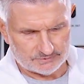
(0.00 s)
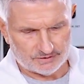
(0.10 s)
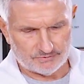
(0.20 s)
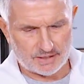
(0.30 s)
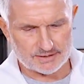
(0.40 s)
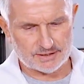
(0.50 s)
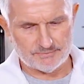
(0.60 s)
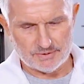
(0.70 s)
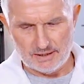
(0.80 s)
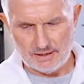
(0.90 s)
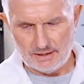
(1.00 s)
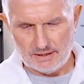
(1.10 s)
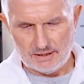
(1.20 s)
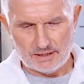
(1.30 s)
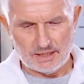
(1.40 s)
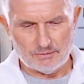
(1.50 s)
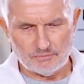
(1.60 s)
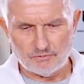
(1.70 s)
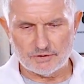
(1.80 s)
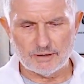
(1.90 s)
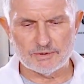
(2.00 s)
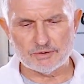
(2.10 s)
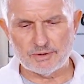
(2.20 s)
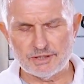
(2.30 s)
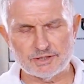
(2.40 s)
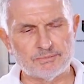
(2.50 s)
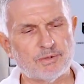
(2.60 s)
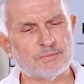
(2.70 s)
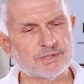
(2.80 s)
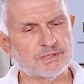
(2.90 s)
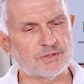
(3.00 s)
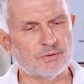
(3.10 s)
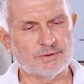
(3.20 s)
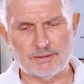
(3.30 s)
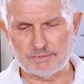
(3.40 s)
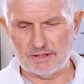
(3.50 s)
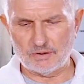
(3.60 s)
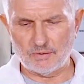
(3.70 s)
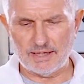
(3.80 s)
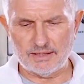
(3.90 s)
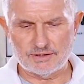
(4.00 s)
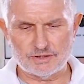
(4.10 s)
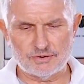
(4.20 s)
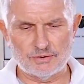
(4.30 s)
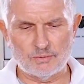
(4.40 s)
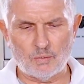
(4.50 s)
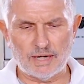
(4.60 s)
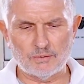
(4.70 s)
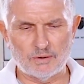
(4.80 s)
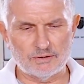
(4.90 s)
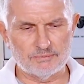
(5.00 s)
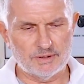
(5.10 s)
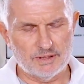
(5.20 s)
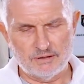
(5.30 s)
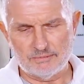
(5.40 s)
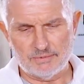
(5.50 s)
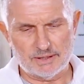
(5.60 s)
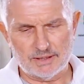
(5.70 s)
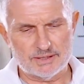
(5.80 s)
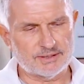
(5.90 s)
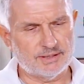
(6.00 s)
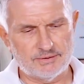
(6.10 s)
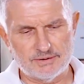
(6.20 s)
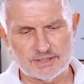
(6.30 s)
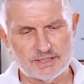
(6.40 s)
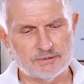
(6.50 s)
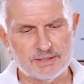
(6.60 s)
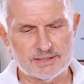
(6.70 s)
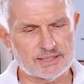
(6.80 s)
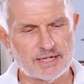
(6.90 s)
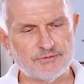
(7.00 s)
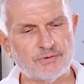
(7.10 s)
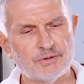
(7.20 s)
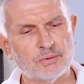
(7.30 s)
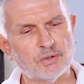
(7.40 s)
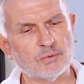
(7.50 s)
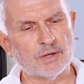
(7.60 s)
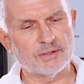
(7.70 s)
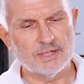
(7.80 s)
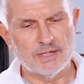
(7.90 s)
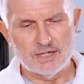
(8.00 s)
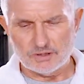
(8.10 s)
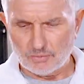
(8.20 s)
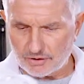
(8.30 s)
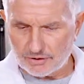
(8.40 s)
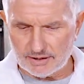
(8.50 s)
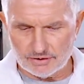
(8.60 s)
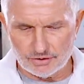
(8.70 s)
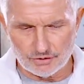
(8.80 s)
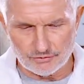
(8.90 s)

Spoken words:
faucet. For demonstration purposes only, I'm going to go ahead and just do the white one because it's going to be the same for the blue one. So what you need to do